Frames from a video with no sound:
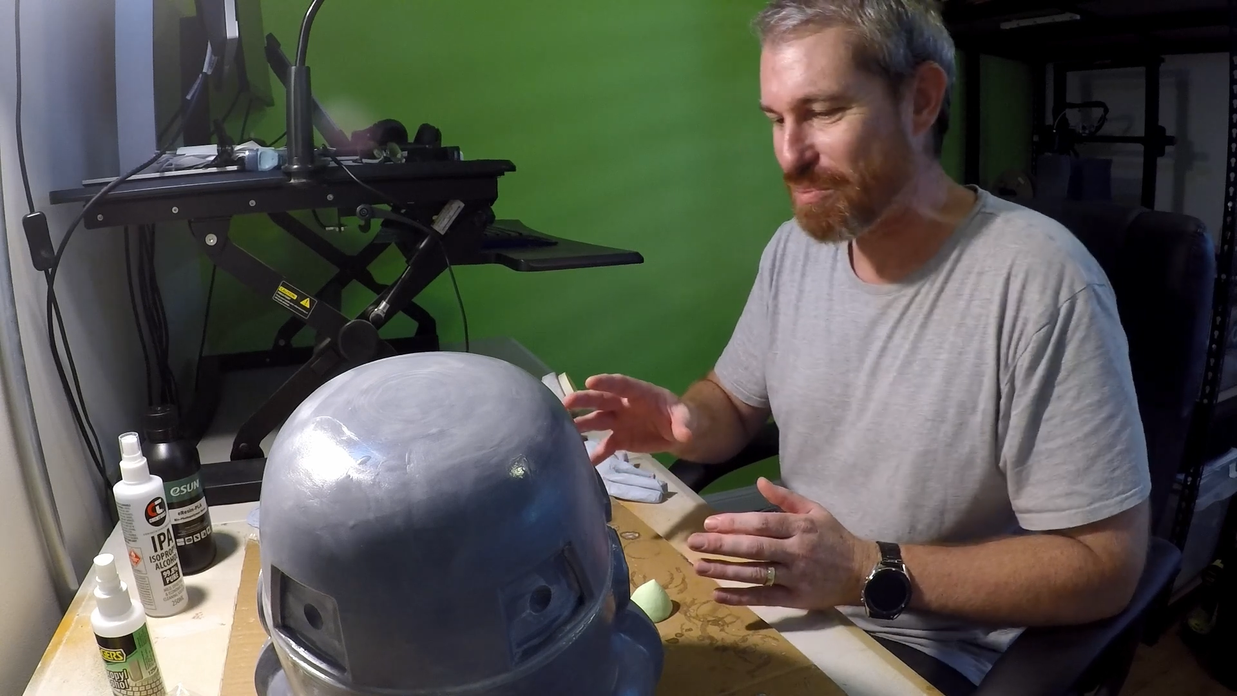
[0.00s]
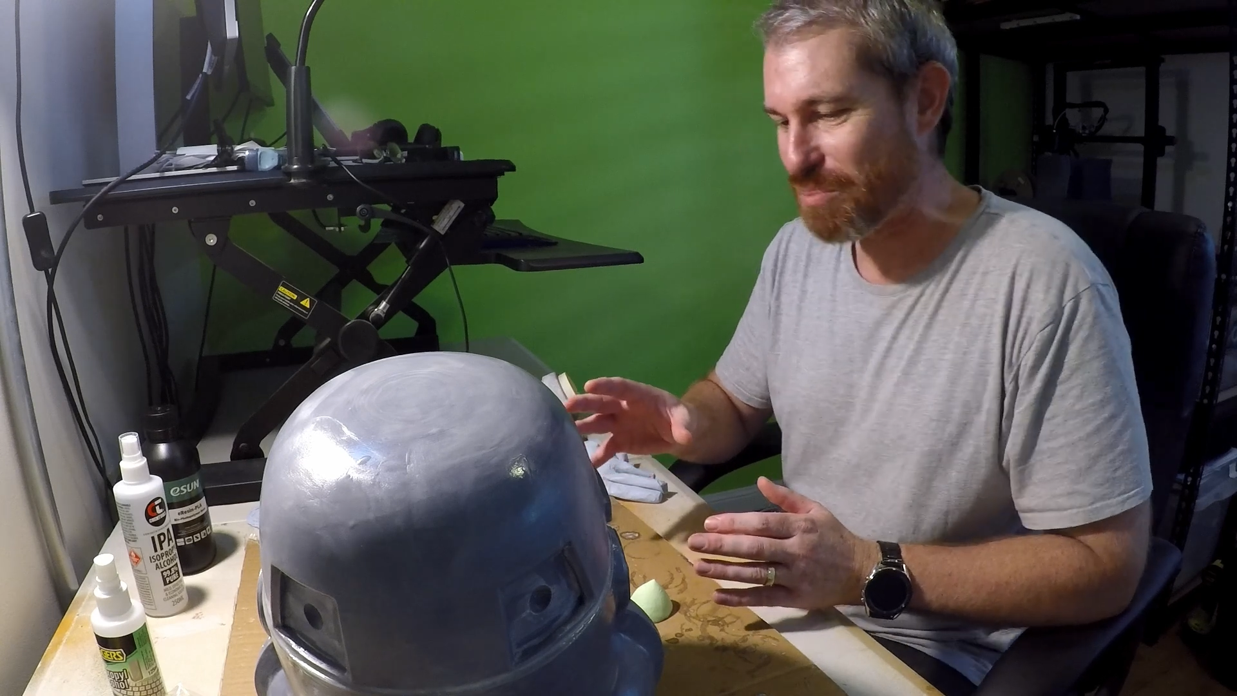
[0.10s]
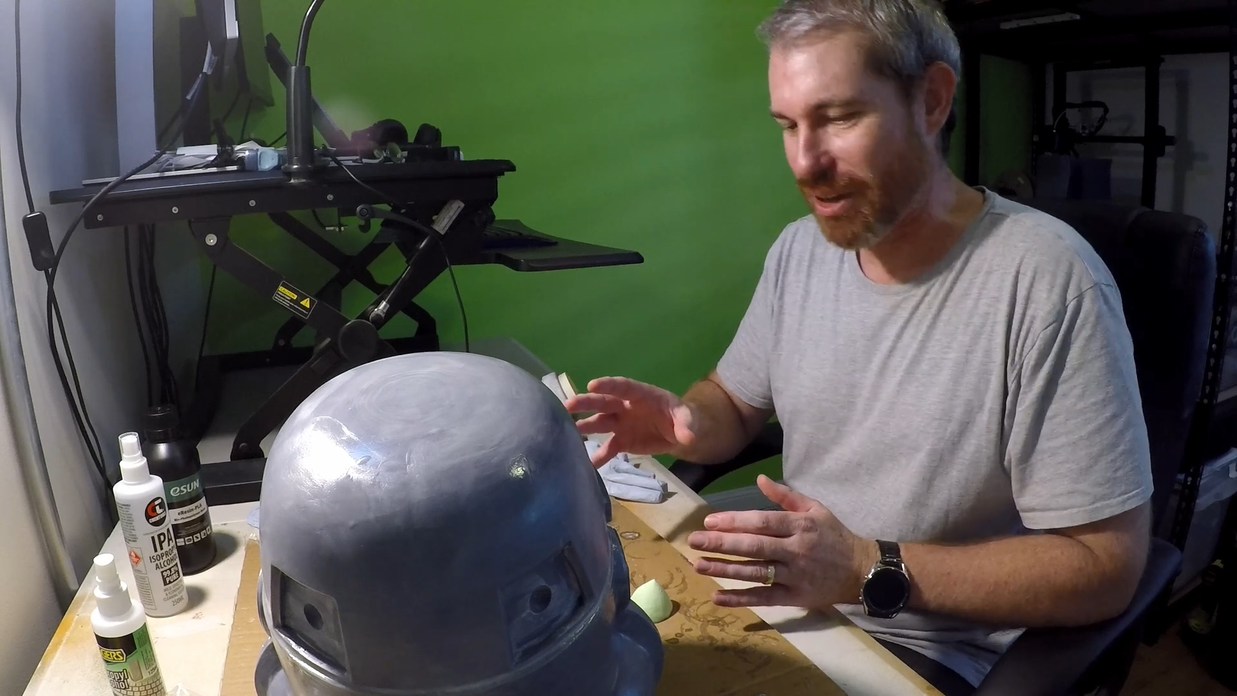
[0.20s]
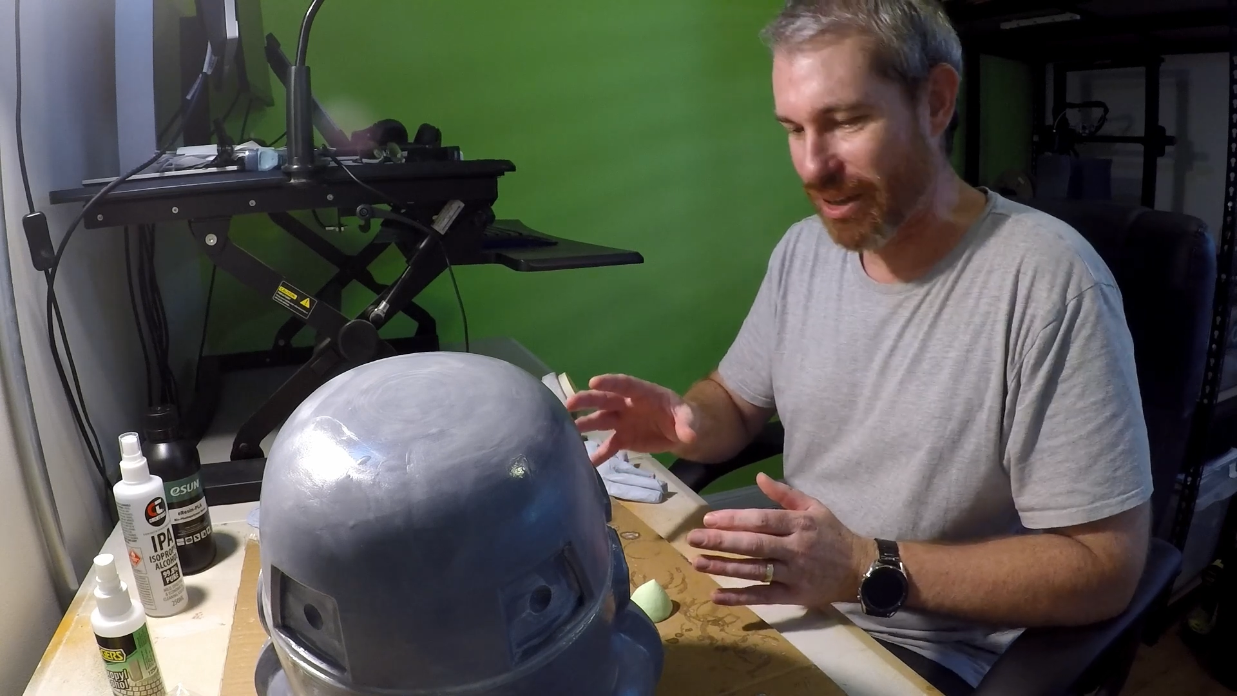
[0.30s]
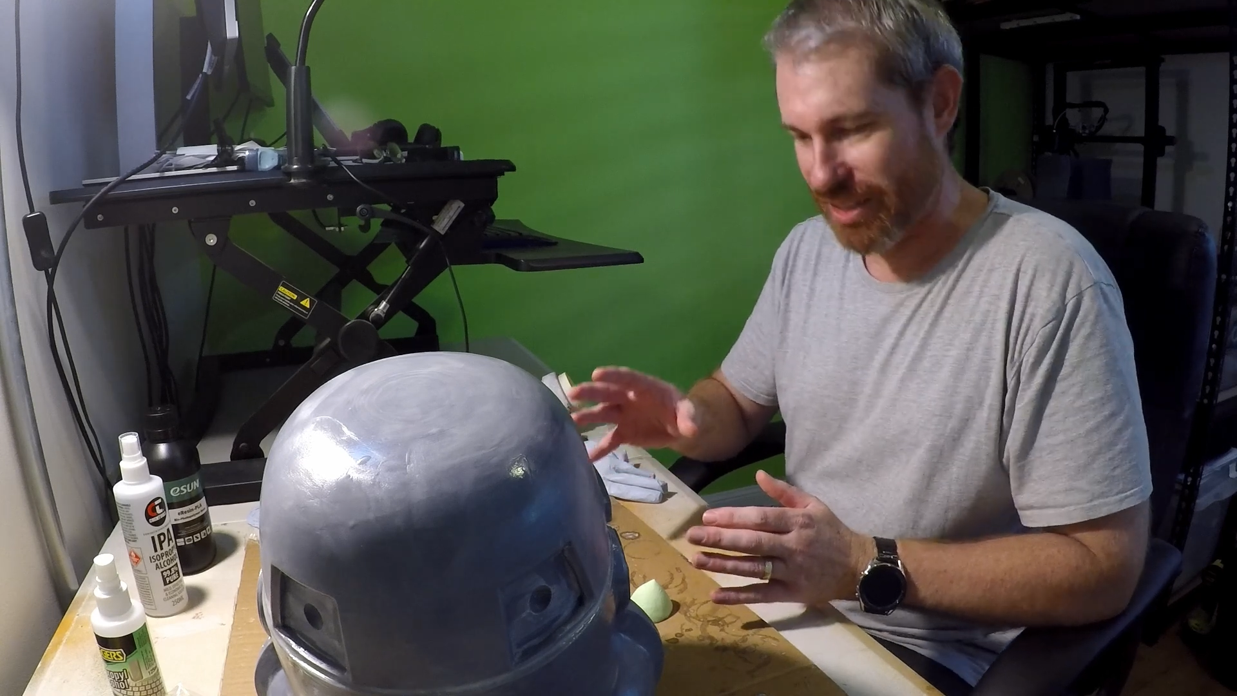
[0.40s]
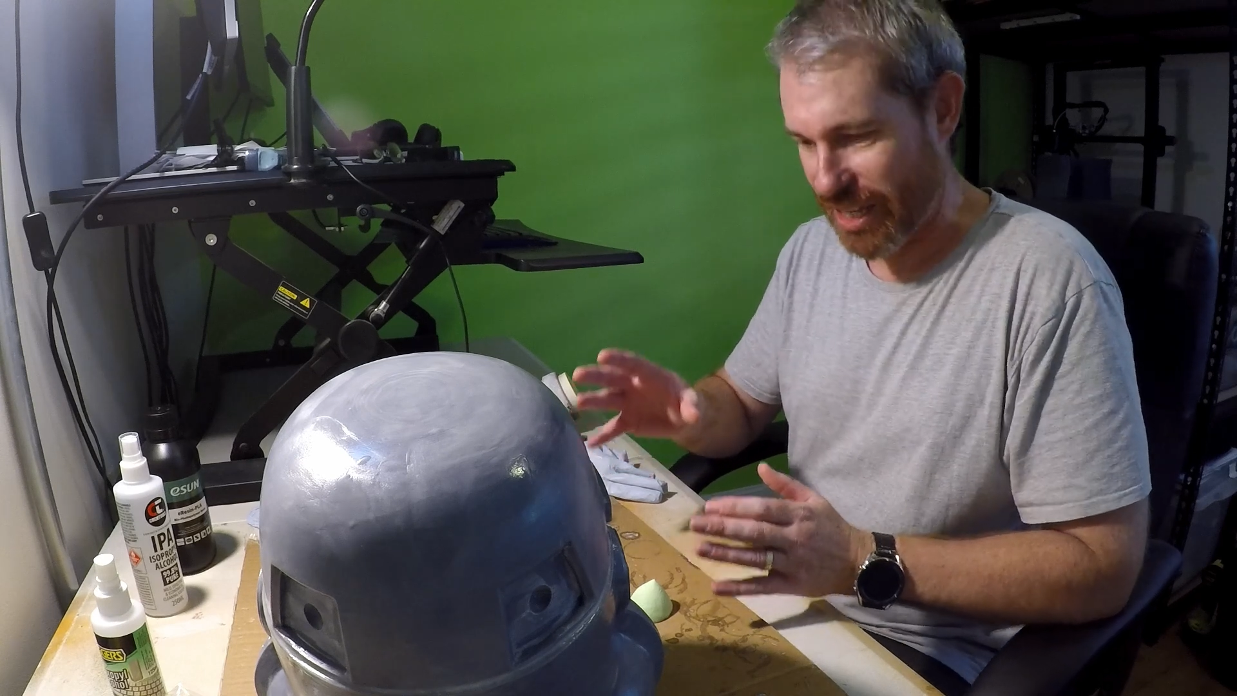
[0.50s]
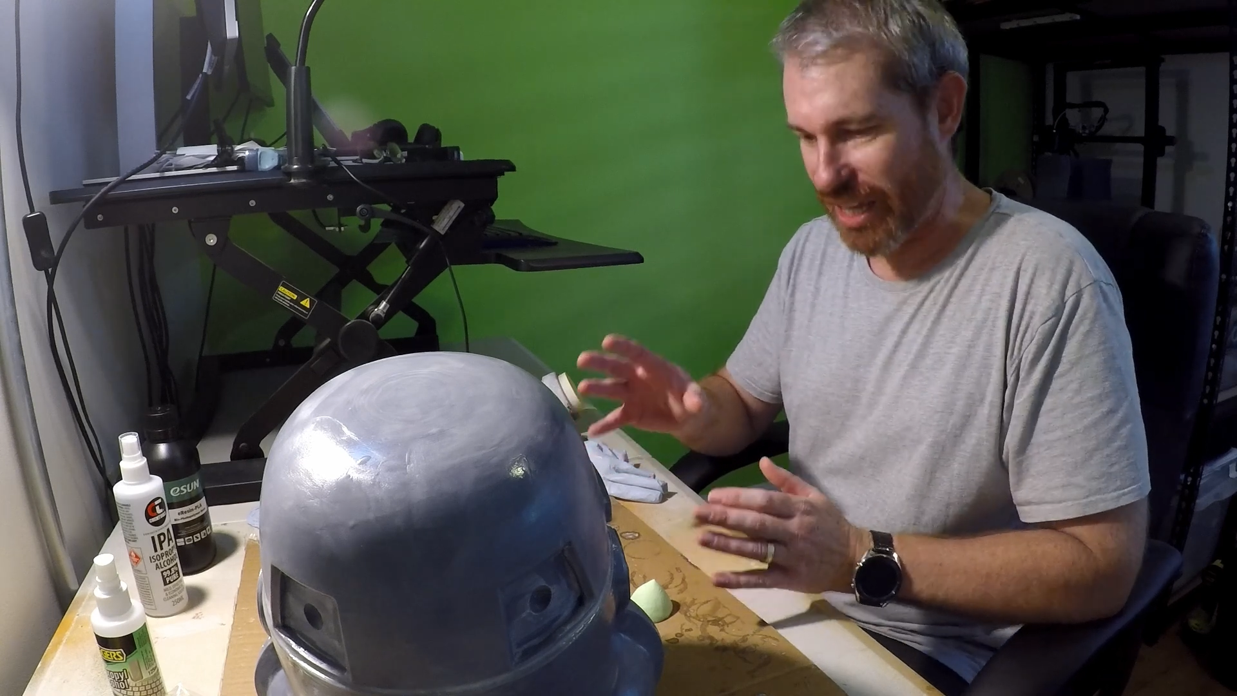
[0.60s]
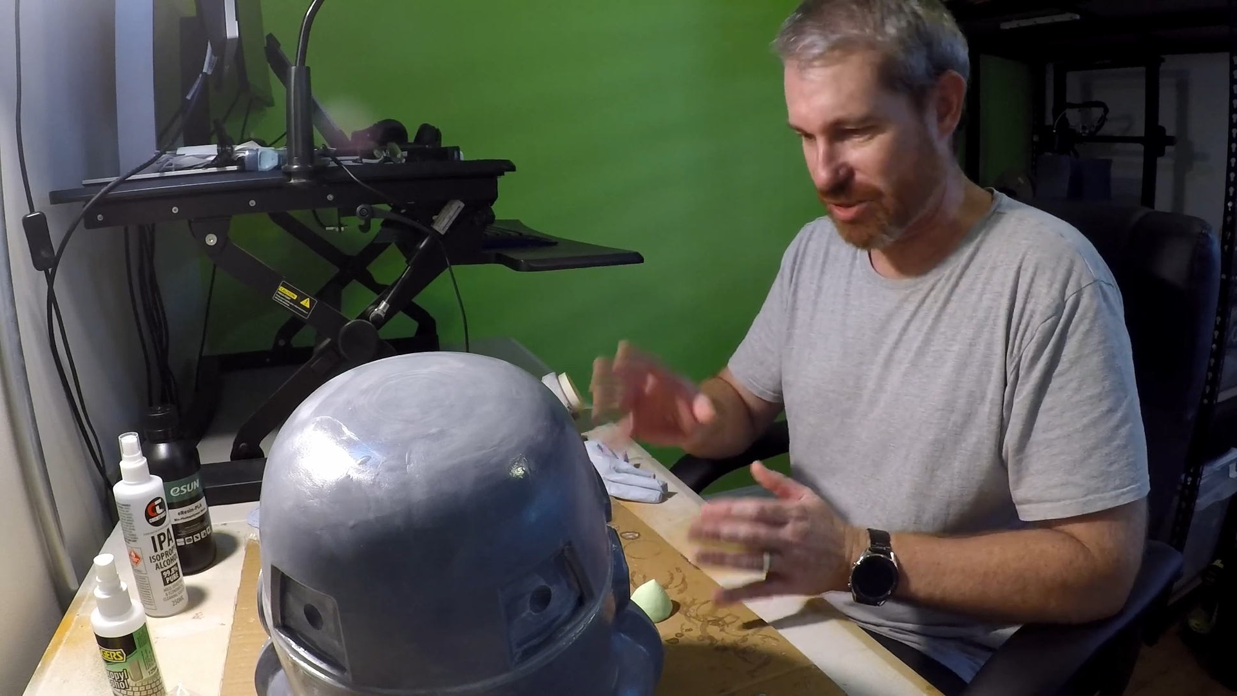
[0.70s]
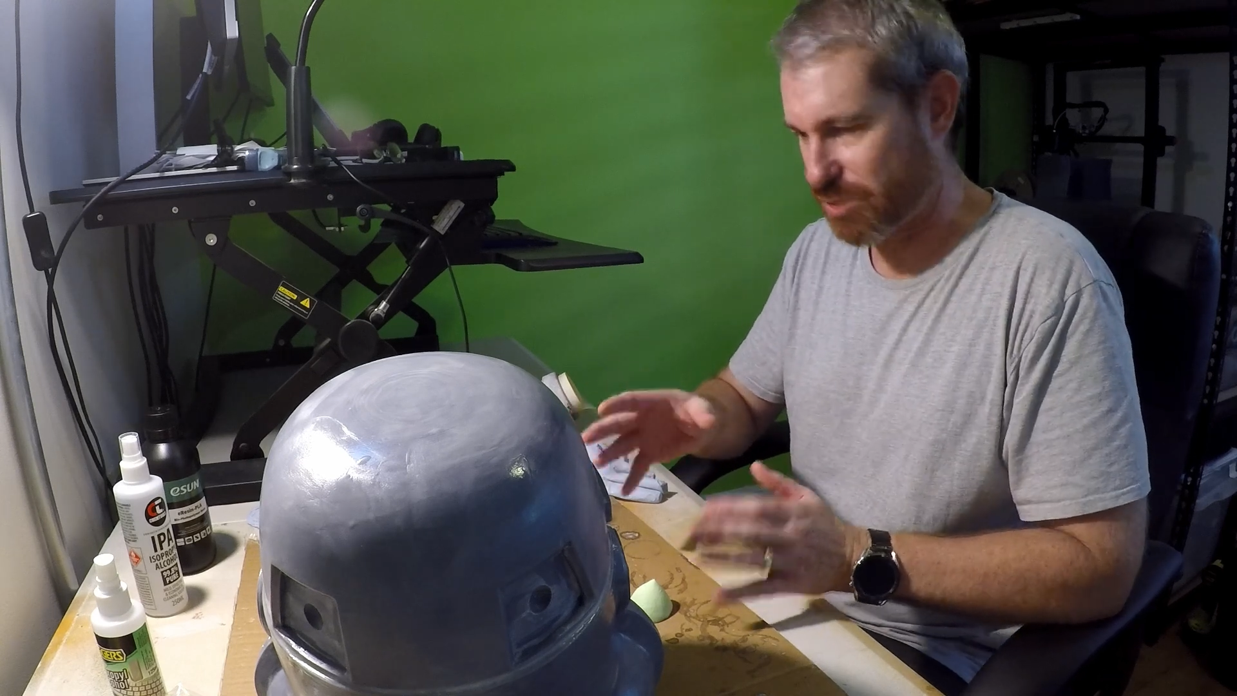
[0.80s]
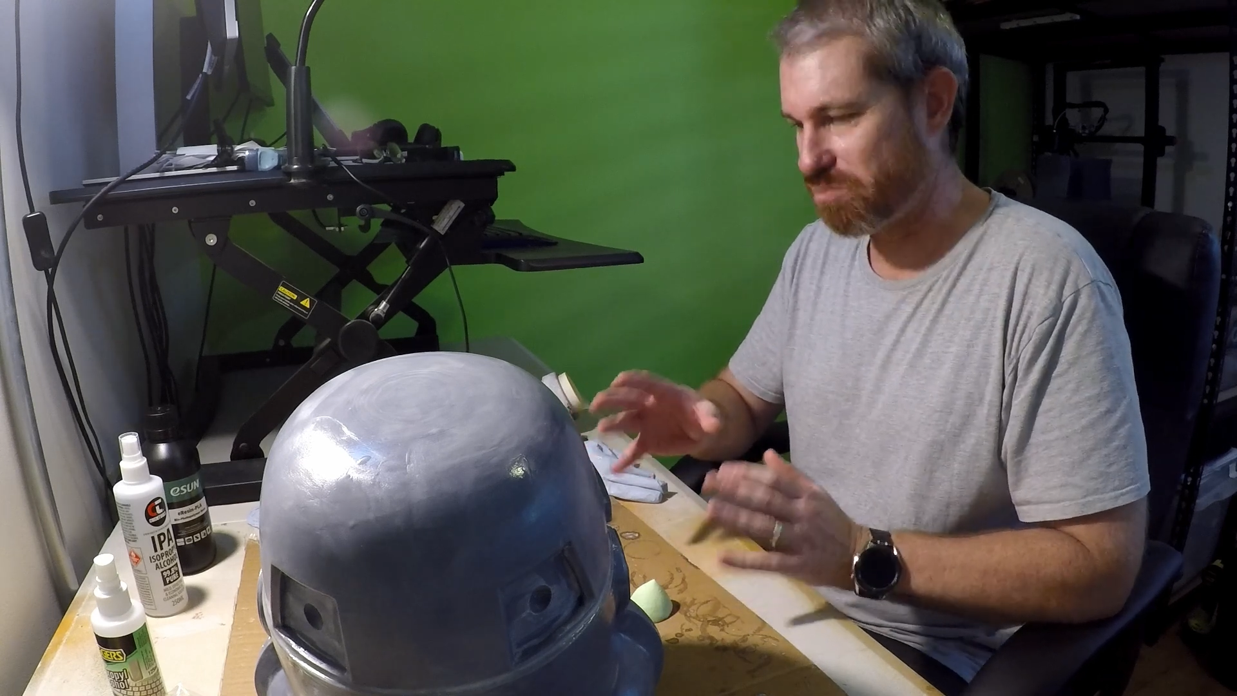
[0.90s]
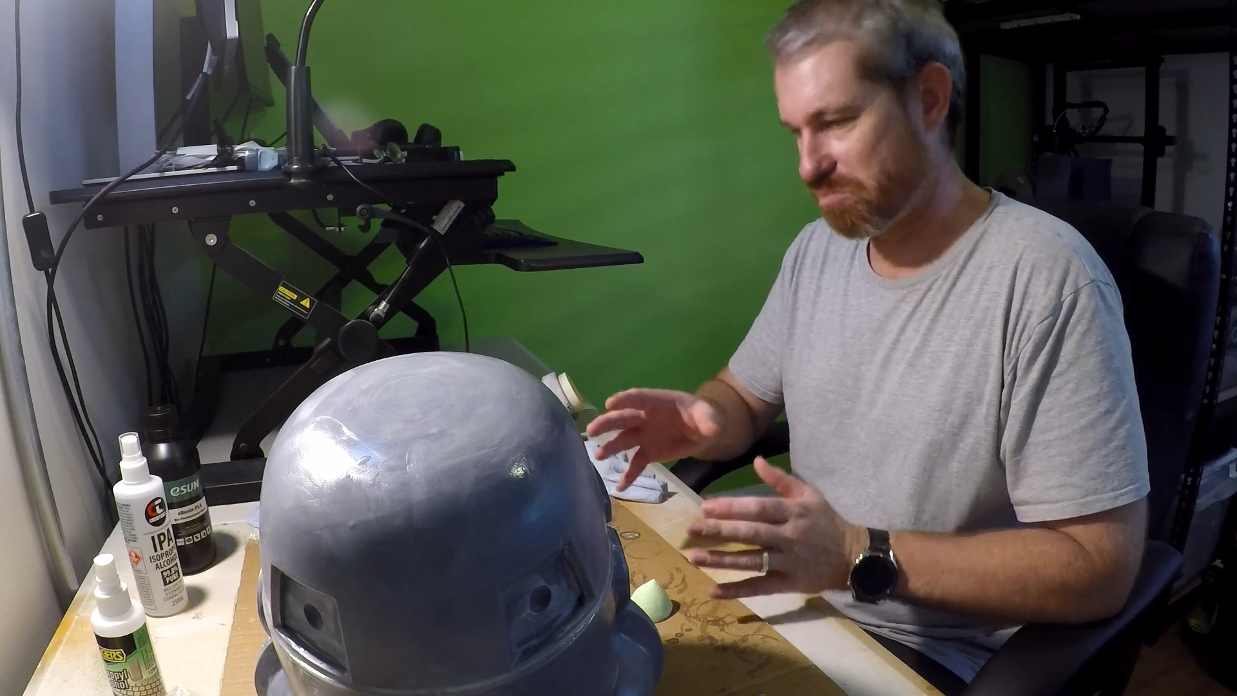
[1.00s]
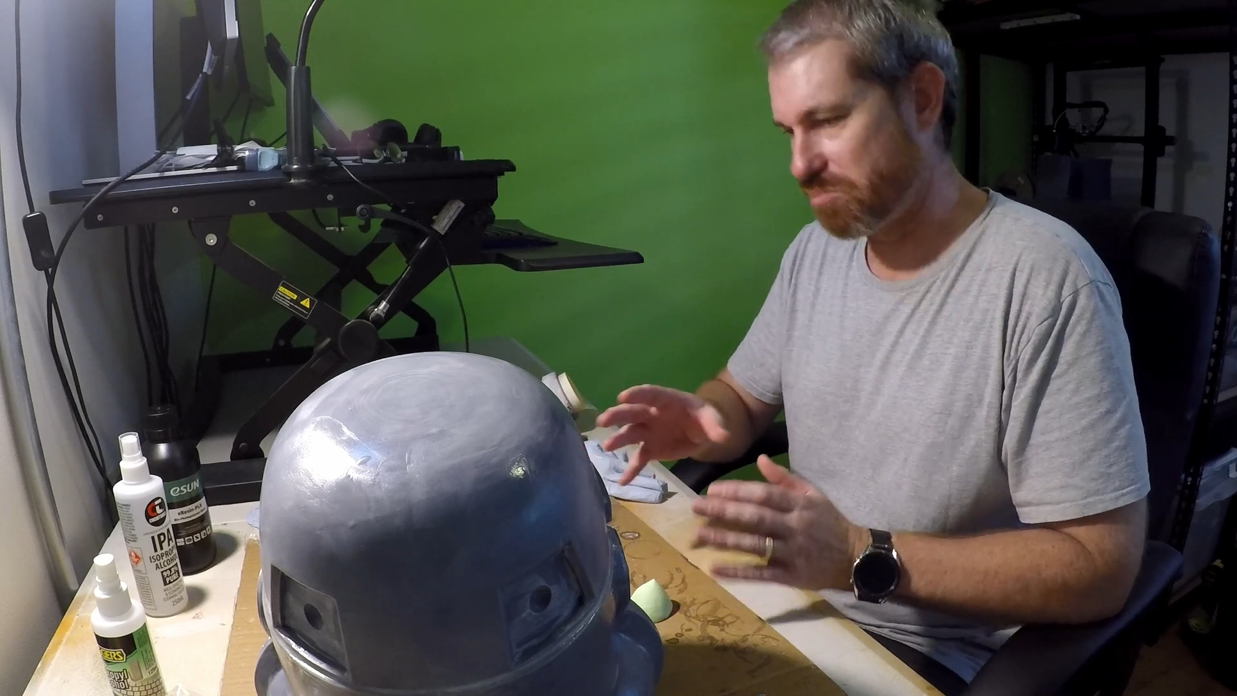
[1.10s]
but it's